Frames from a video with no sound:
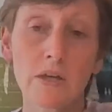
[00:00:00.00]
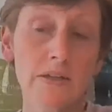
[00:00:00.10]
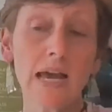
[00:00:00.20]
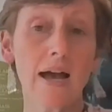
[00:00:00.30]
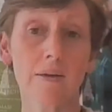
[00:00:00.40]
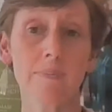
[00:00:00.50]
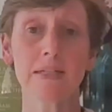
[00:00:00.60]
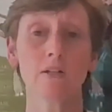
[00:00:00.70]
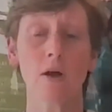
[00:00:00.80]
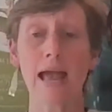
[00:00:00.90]
Yeah, I mean,
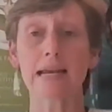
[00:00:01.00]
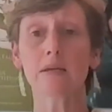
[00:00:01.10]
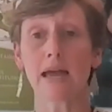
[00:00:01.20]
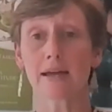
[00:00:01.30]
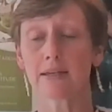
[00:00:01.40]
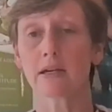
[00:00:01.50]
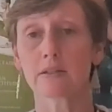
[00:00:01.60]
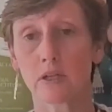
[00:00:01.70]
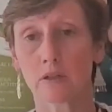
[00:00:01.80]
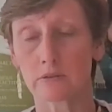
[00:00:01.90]
any
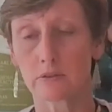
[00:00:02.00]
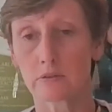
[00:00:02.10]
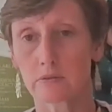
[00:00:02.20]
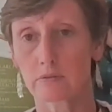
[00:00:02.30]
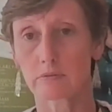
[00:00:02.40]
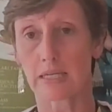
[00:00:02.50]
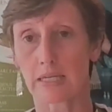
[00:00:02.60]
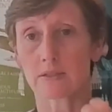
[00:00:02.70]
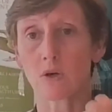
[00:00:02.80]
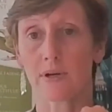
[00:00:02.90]
adult that
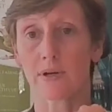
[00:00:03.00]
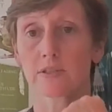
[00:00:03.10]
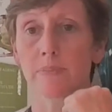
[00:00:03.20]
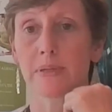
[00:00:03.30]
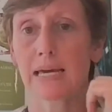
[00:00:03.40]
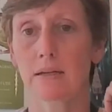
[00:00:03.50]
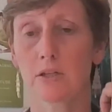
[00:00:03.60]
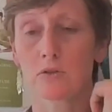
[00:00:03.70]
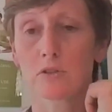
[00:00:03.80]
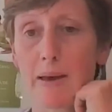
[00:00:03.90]
is going to be at
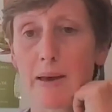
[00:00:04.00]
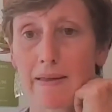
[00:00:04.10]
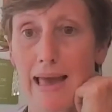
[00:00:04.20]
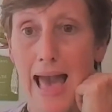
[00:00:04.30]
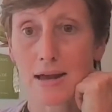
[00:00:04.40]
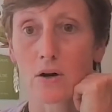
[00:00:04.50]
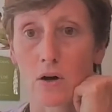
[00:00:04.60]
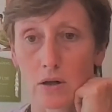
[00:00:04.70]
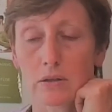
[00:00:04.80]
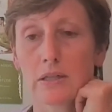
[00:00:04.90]
Houston Ballet at
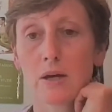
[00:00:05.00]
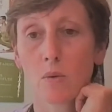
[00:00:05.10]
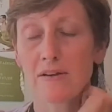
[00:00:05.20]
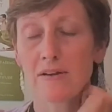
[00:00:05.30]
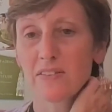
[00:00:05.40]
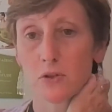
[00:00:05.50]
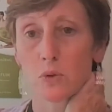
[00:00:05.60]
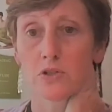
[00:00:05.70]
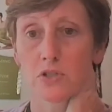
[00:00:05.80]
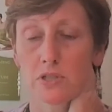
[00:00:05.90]
all, even if you
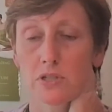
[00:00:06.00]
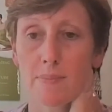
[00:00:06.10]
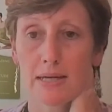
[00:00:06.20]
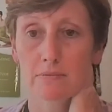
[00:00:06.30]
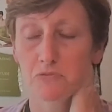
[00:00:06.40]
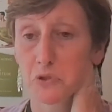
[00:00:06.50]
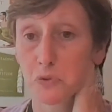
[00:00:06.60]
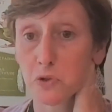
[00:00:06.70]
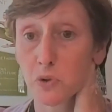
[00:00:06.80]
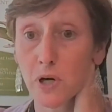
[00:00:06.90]
are just coming
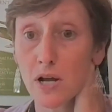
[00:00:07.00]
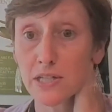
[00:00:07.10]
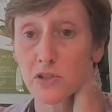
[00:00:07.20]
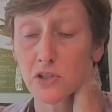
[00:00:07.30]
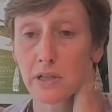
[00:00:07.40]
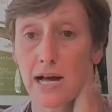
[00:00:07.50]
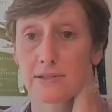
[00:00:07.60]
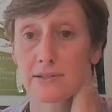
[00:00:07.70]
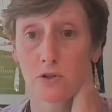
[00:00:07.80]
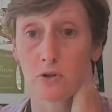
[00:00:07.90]
to do an audition
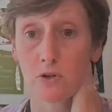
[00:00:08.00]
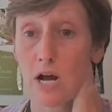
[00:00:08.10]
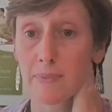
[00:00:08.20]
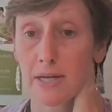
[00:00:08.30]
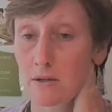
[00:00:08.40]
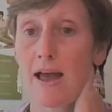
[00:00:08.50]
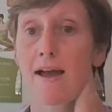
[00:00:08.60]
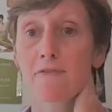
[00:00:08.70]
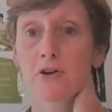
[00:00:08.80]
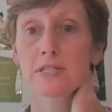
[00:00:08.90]
class or you're coming,
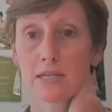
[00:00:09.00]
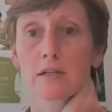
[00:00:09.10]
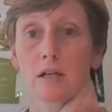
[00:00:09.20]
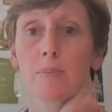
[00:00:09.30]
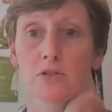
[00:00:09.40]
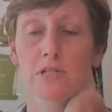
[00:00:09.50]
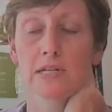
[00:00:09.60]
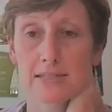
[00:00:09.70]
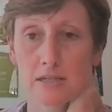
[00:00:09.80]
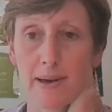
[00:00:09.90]
every single person
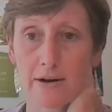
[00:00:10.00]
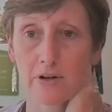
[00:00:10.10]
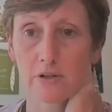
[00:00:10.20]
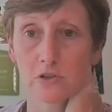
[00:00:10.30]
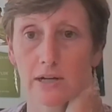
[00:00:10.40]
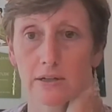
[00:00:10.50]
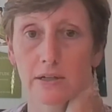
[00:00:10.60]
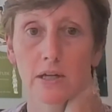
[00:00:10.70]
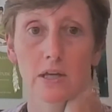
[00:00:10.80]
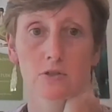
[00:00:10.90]
has a background check.
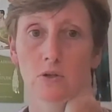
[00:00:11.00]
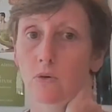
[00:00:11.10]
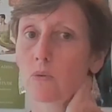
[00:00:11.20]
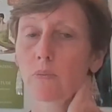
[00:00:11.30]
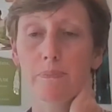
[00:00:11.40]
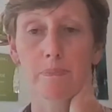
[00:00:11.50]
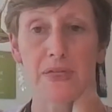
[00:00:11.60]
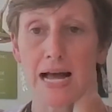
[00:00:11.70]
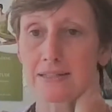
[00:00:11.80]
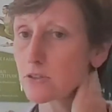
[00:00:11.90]
So
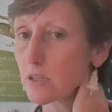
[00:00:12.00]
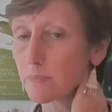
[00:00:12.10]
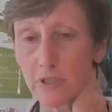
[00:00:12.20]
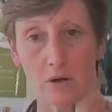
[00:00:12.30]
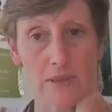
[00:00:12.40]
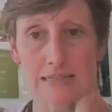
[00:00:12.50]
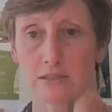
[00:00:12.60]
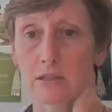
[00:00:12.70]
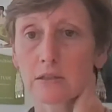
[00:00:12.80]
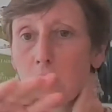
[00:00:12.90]
that's the
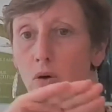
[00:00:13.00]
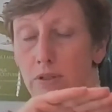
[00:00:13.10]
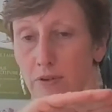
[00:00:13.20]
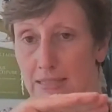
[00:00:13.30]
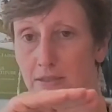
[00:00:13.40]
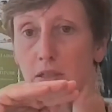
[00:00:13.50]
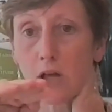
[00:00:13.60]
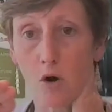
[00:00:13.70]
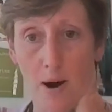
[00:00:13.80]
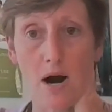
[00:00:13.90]

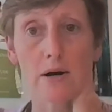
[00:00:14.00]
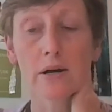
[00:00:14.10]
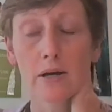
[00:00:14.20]
low bar.